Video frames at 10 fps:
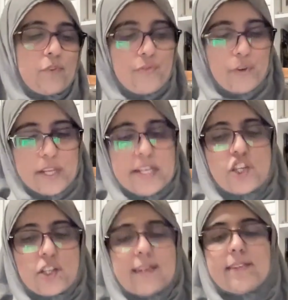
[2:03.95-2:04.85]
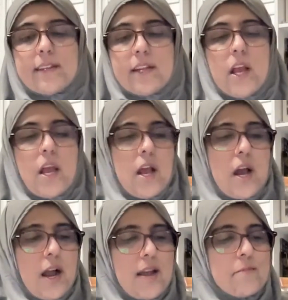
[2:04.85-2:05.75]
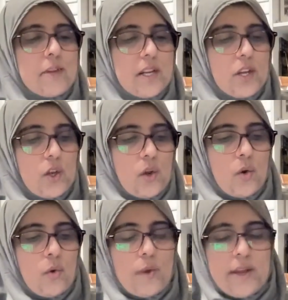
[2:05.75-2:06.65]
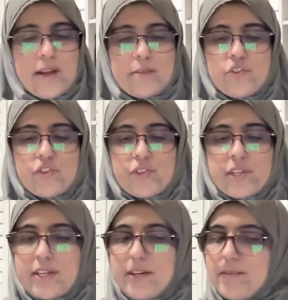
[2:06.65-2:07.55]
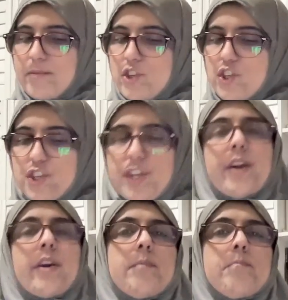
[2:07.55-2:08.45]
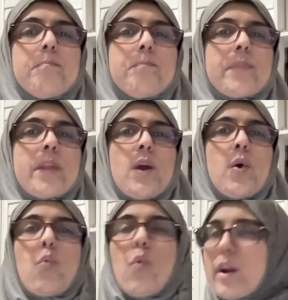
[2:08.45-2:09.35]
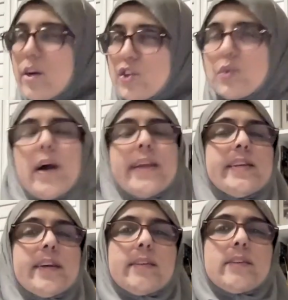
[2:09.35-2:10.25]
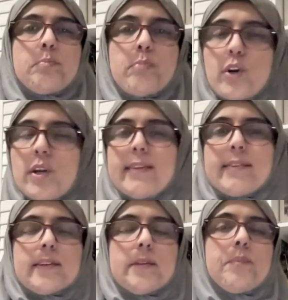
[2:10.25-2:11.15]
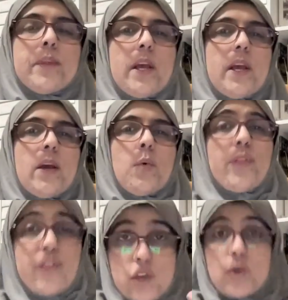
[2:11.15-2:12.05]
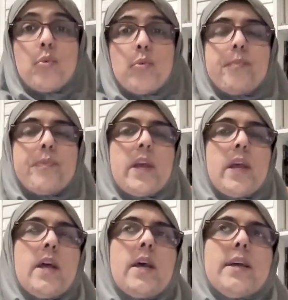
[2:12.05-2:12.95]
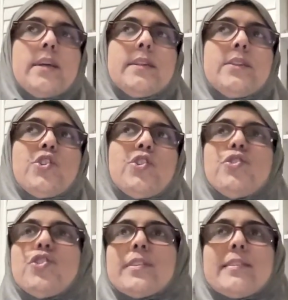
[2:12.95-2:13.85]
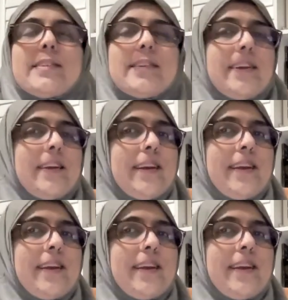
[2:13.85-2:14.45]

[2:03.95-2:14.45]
So for each lesson, I'm going to go and I'm just going to share one or two ideas per lesson with you to just